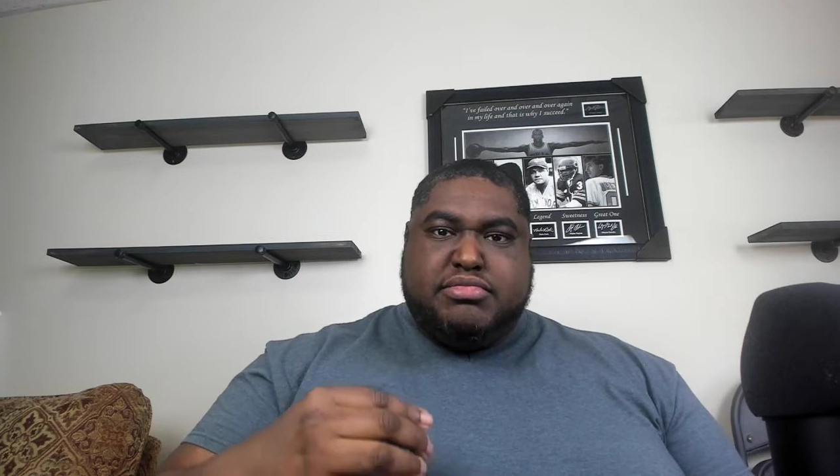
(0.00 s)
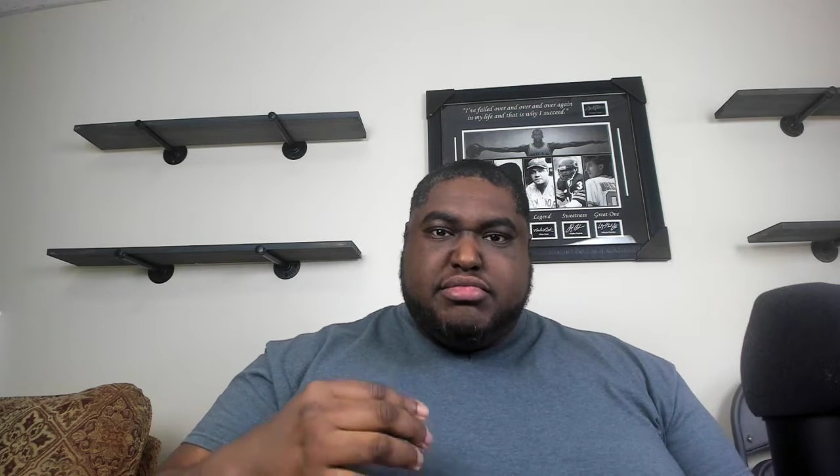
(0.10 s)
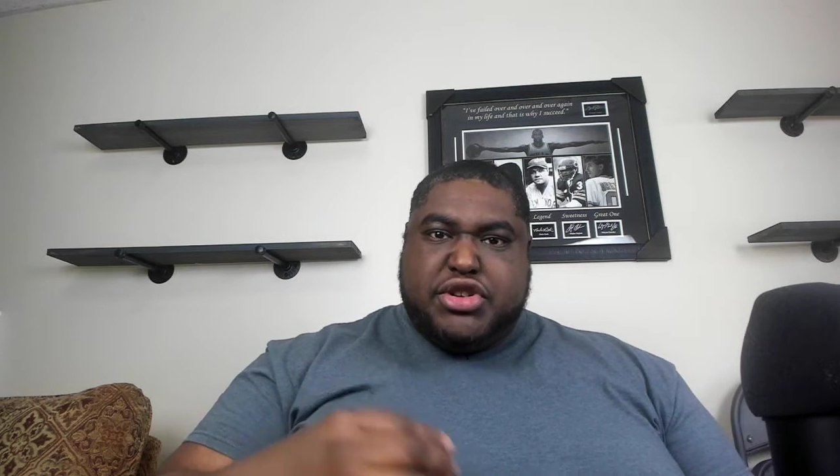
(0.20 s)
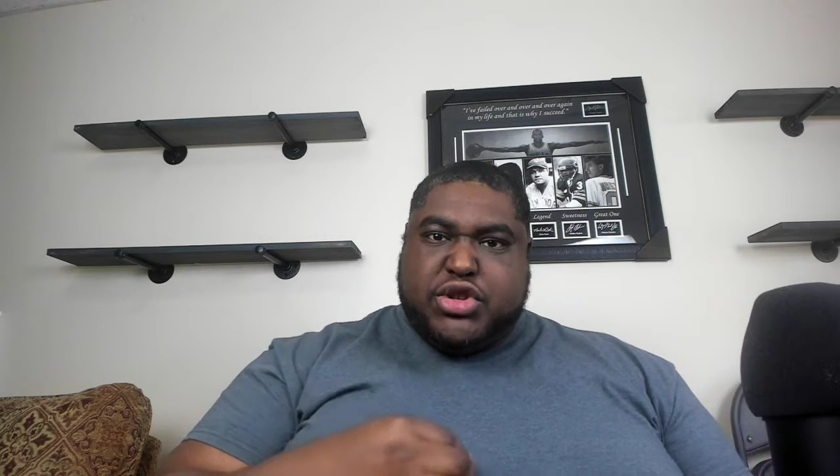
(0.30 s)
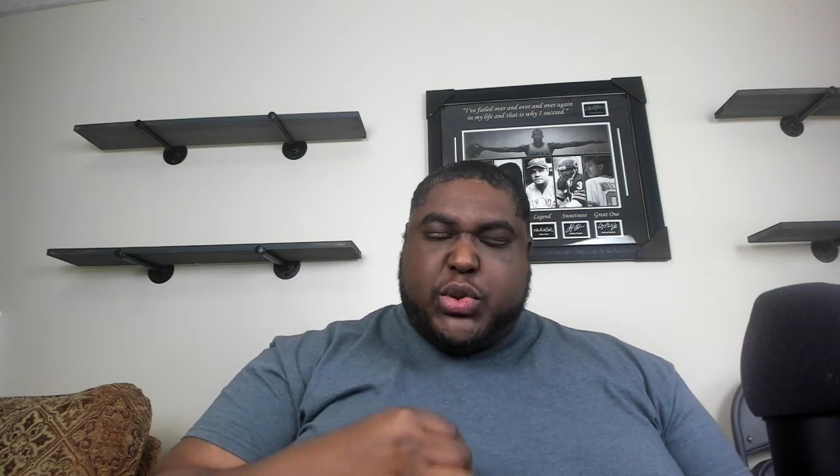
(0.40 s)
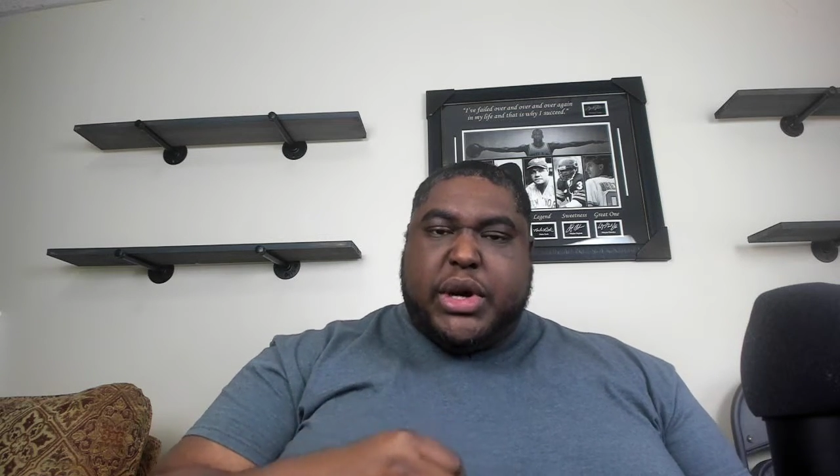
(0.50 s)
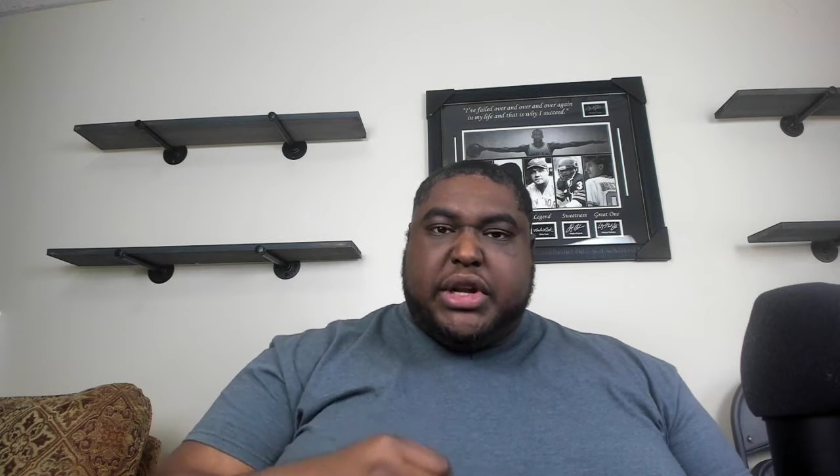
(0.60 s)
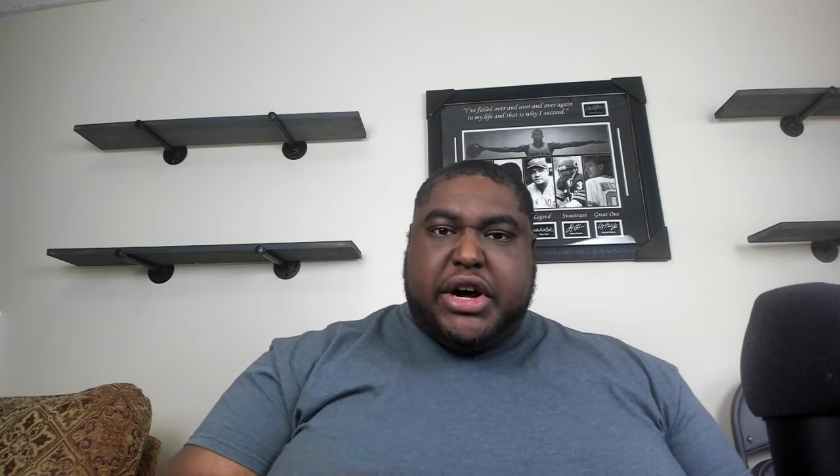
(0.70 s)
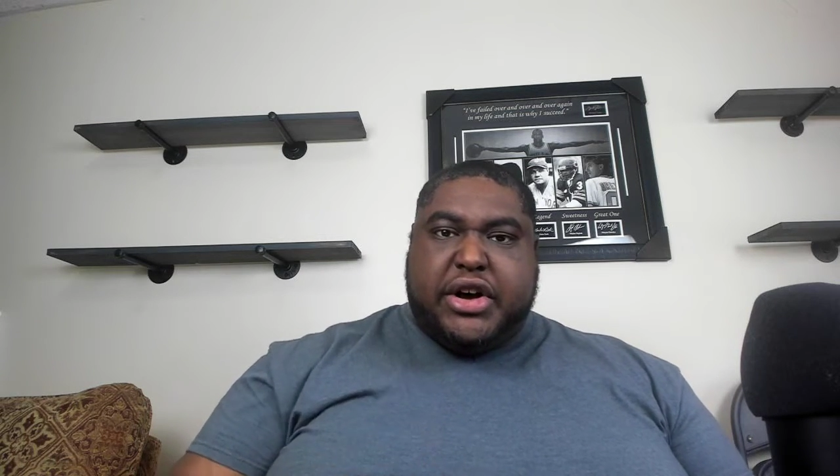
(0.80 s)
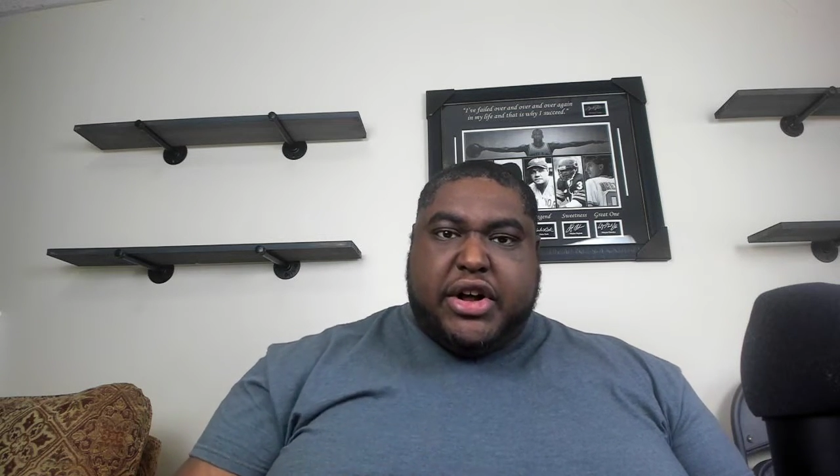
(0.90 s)
little twinkle
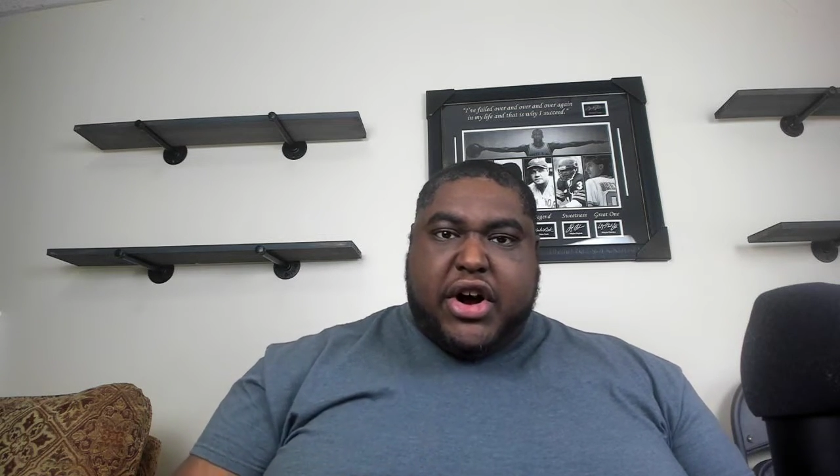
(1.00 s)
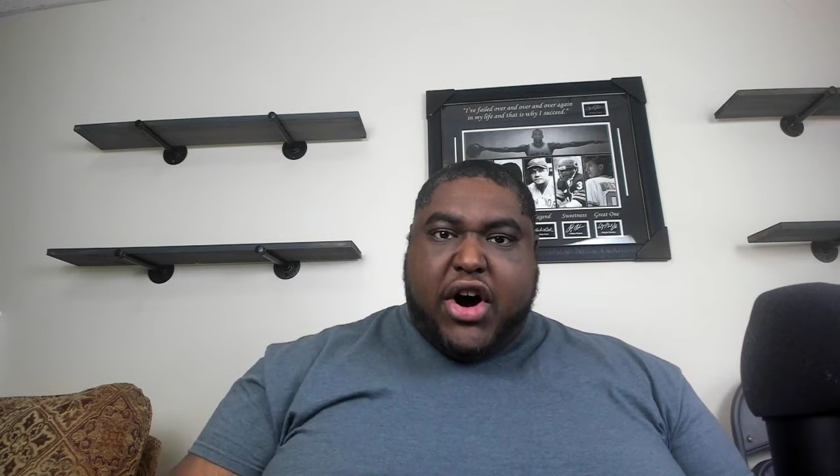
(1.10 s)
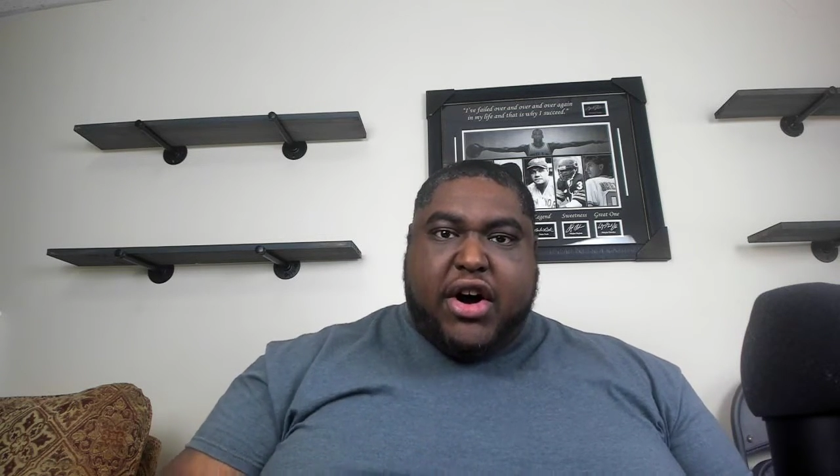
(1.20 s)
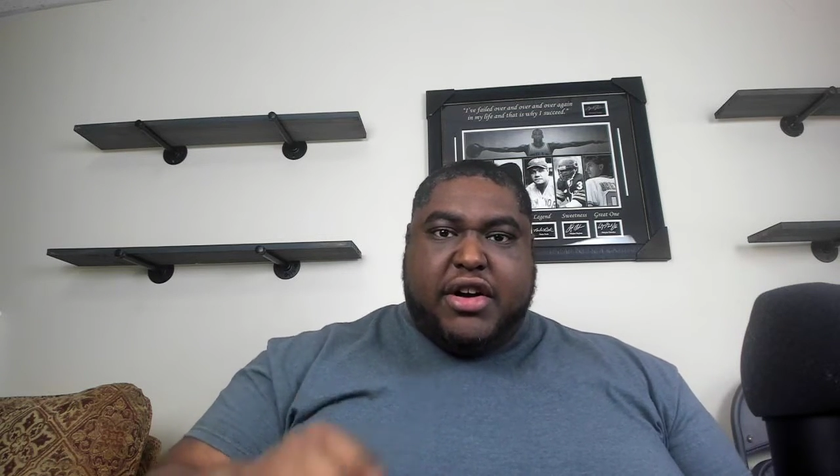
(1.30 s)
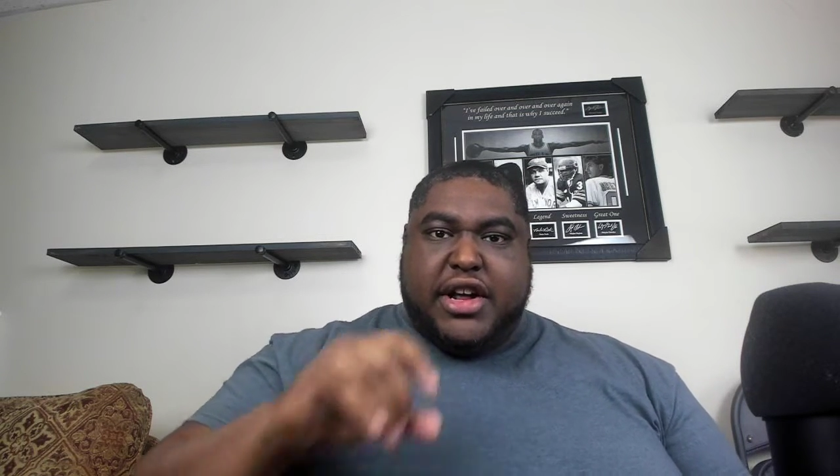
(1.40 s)
of heart